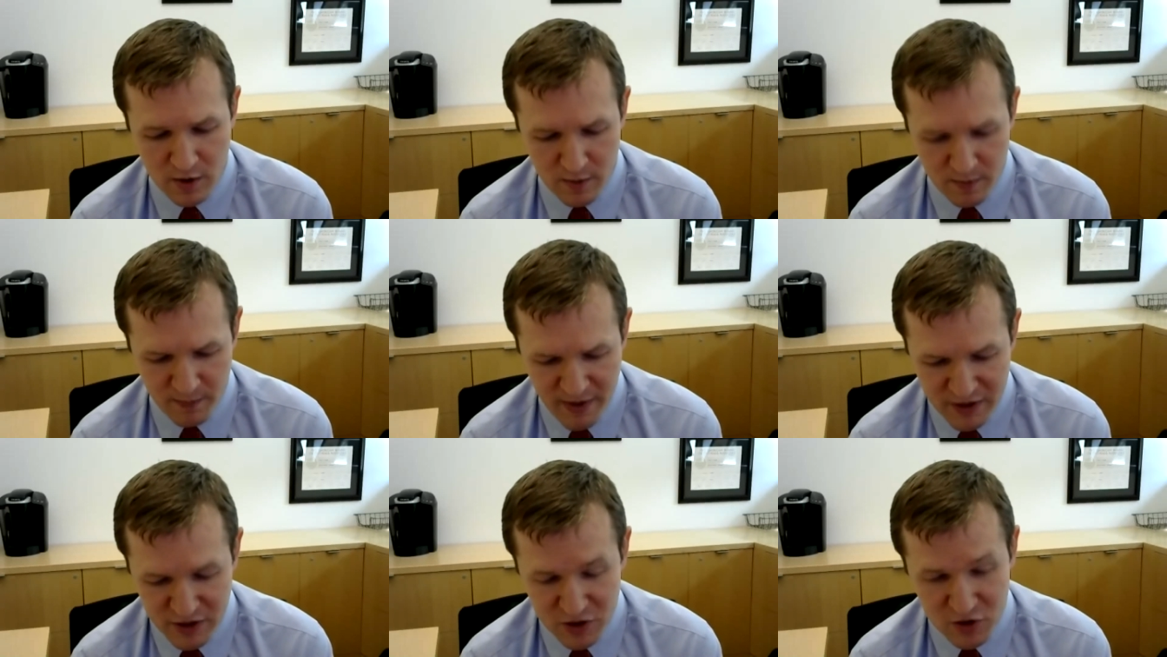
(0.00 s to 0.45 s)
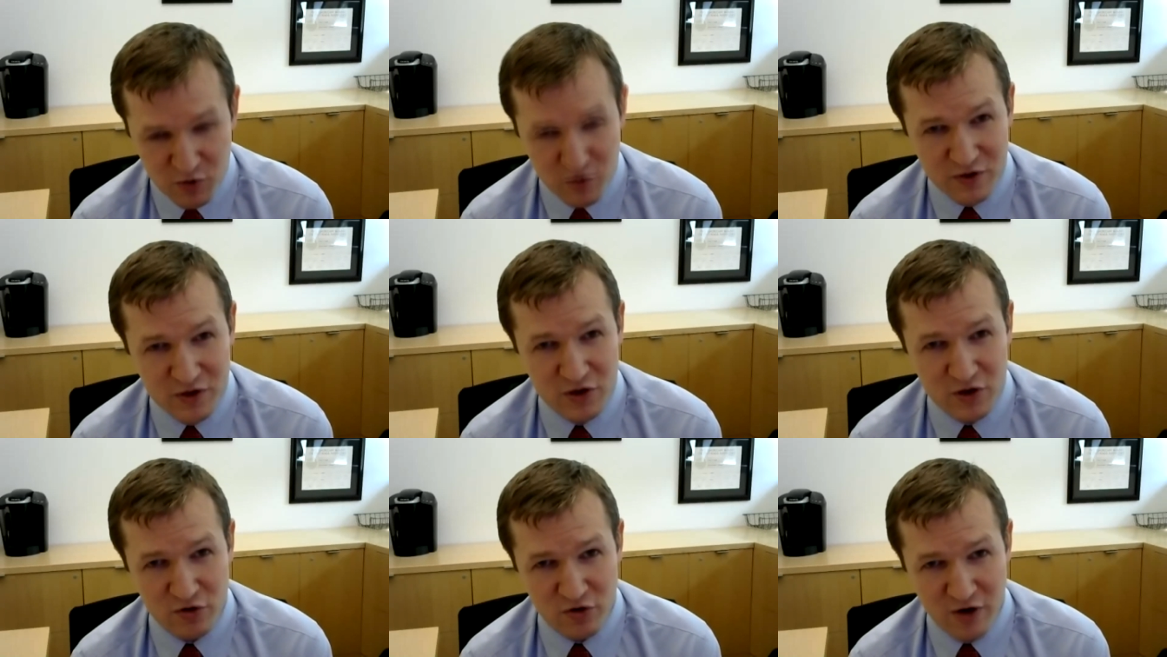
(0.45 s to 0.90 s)
Patients
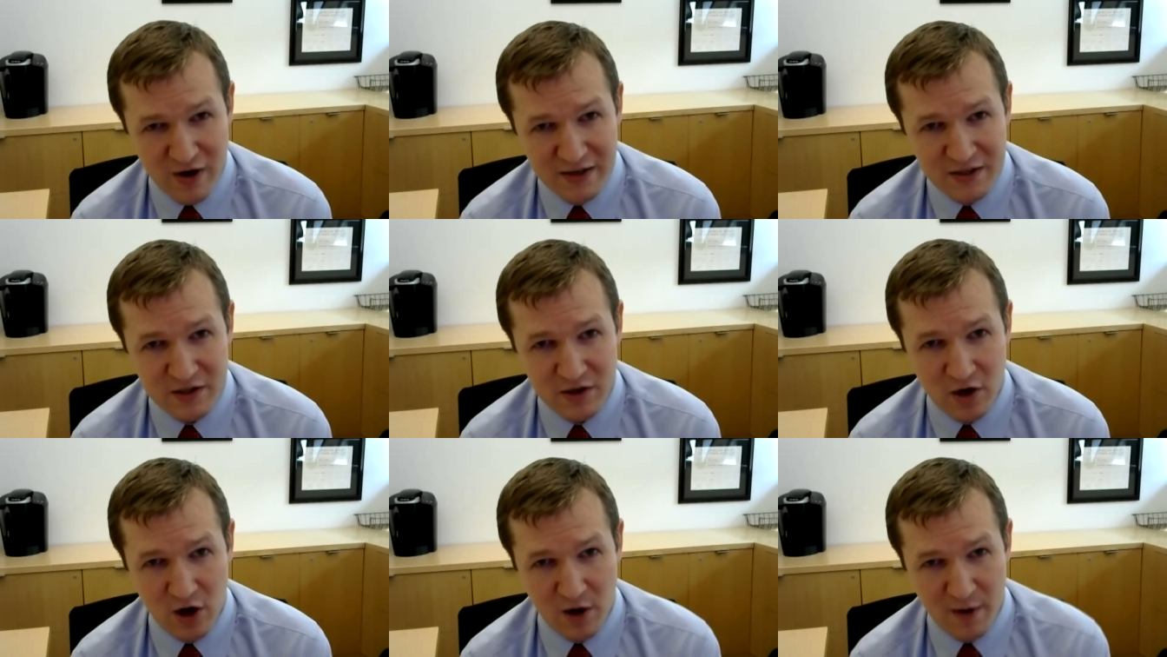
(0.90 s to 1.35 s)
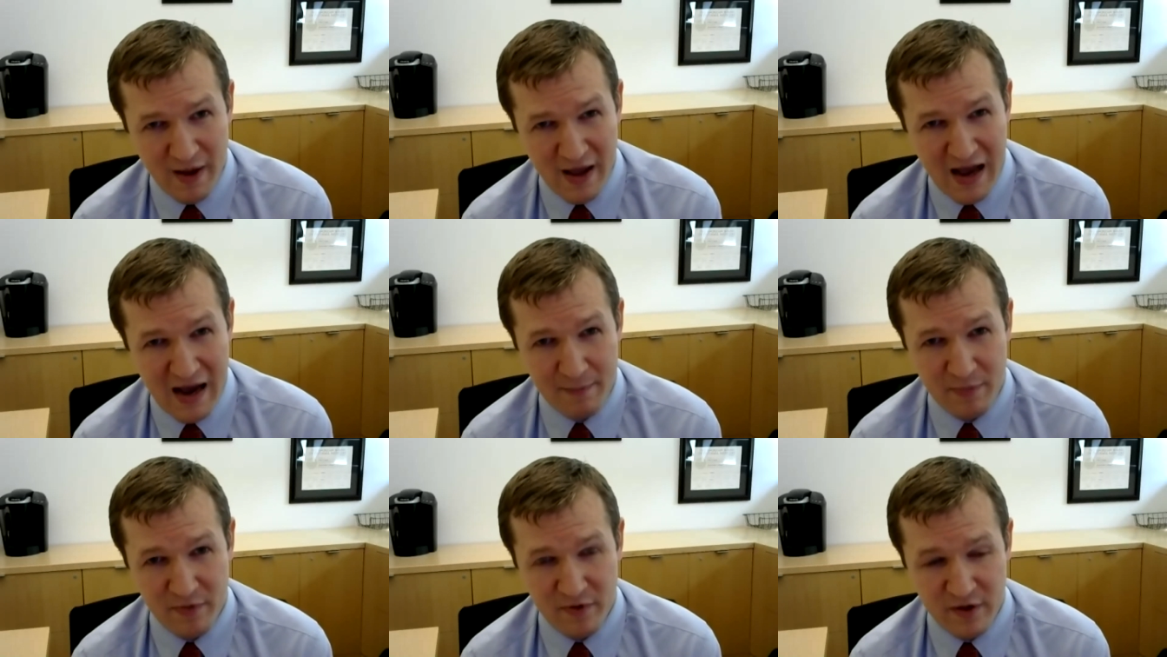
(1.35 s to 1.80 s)
with stress
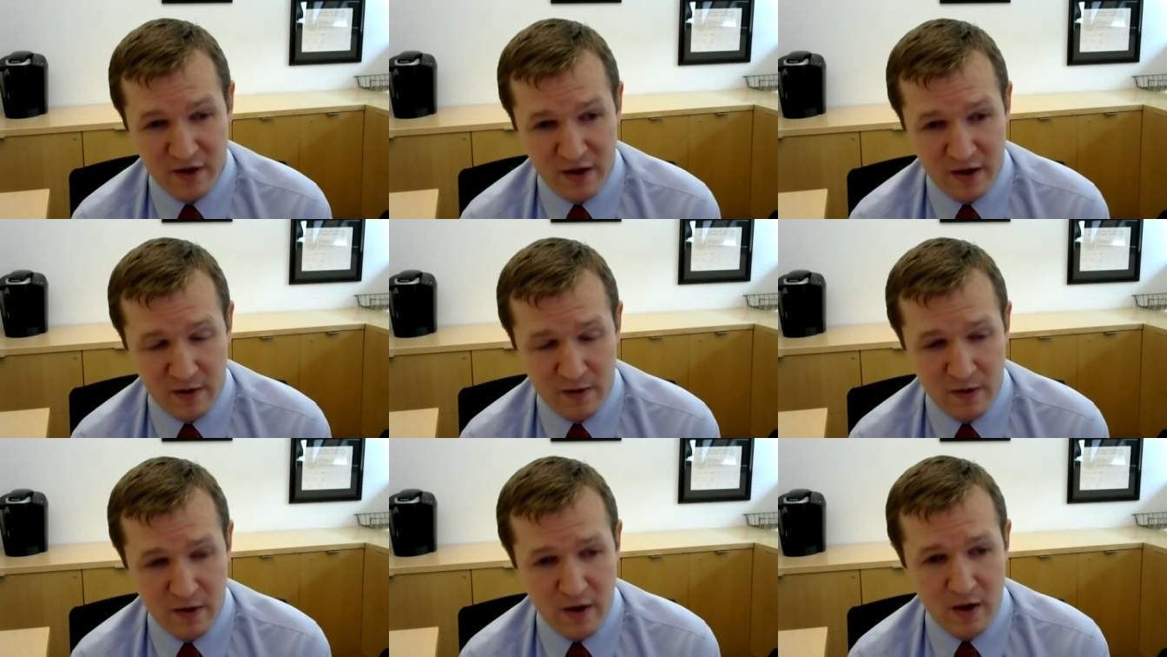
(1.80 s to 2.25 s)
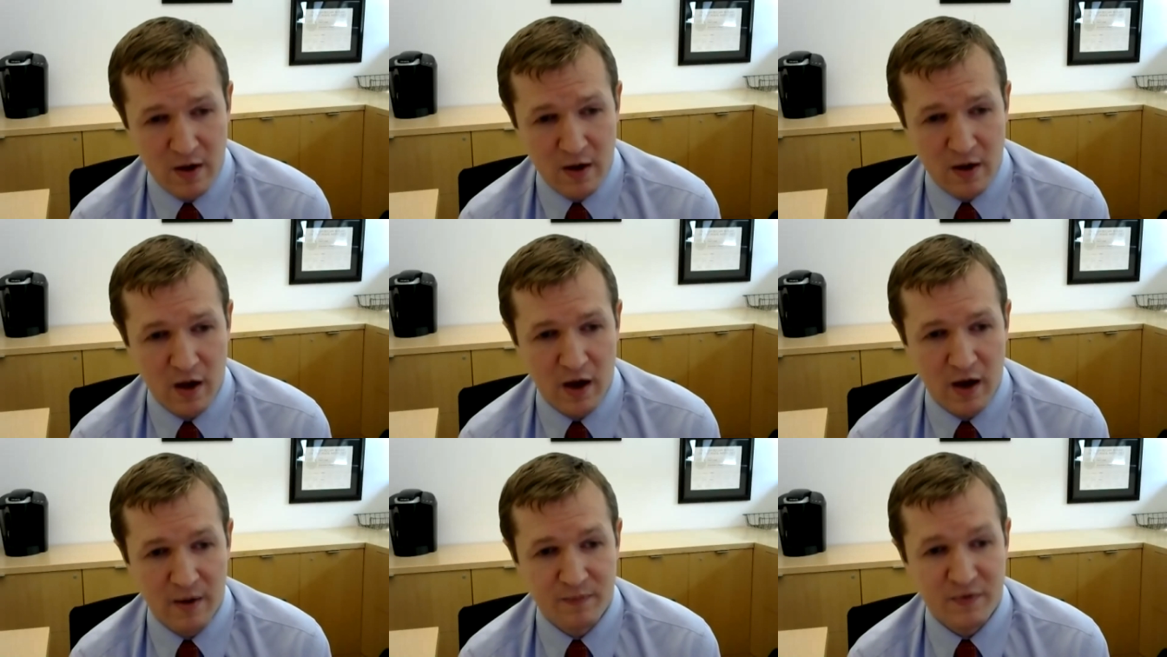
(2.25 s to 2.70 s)
cardiomyopathy
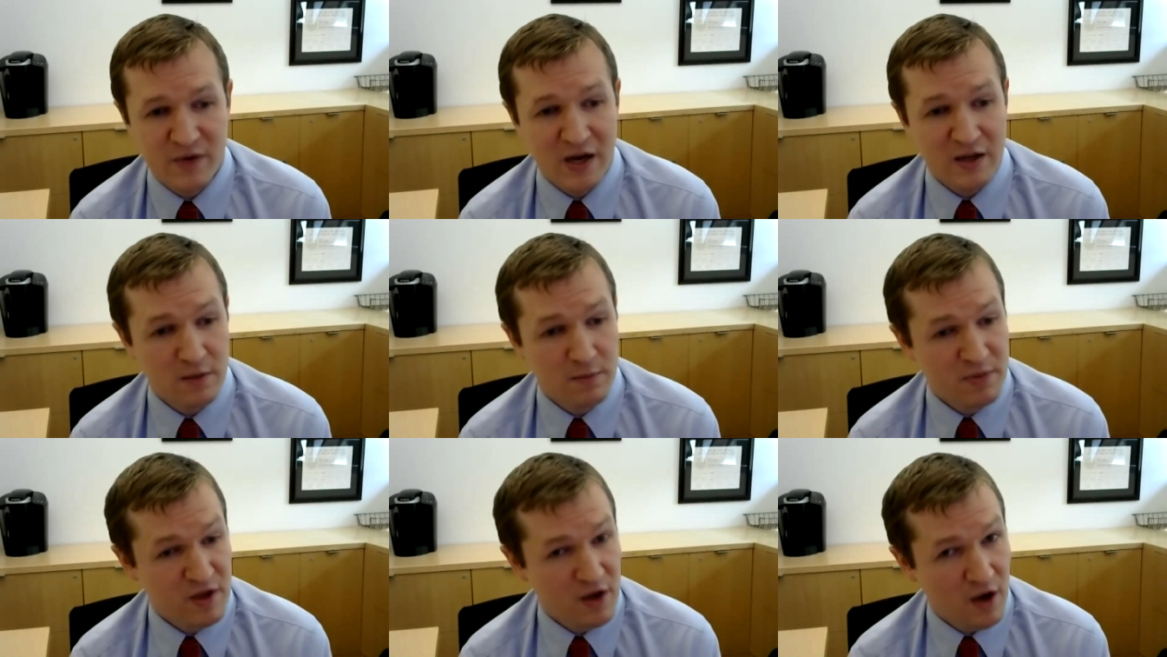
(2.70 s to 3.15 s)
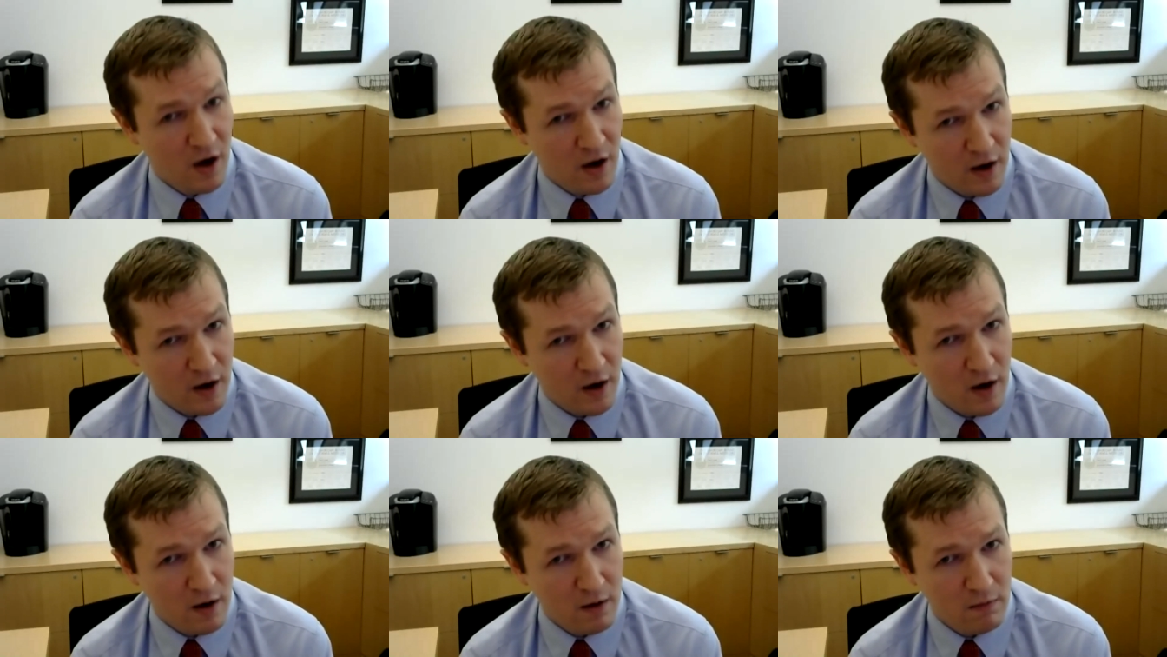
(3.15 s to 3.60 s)
uh, tend to be
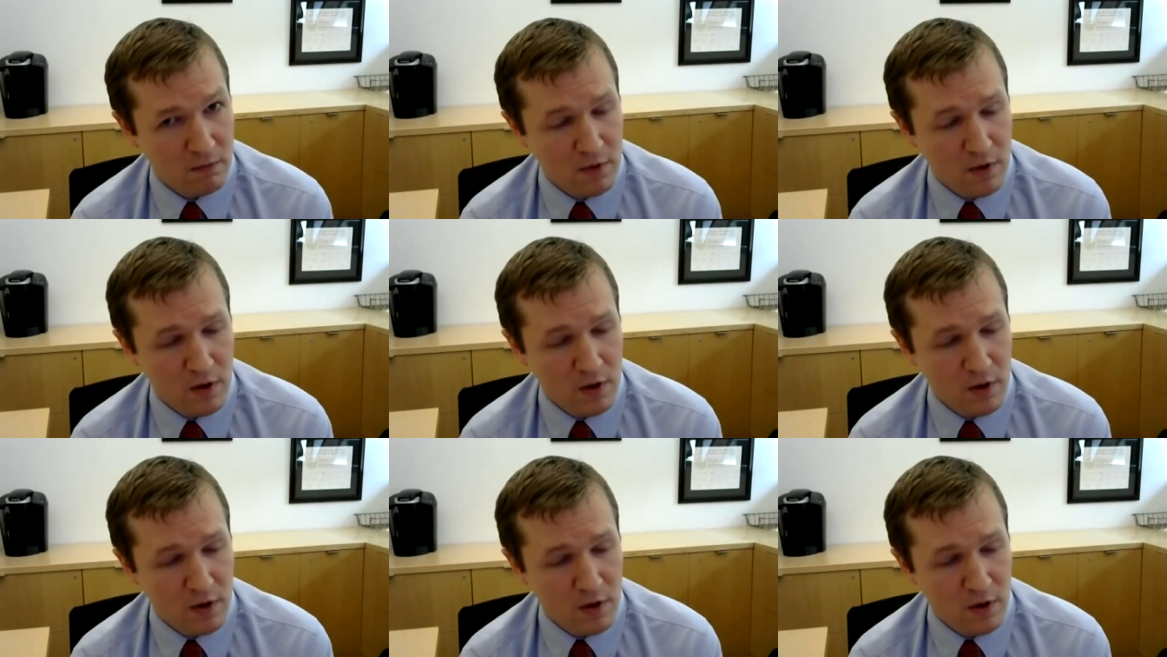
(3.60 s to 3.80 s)
younger.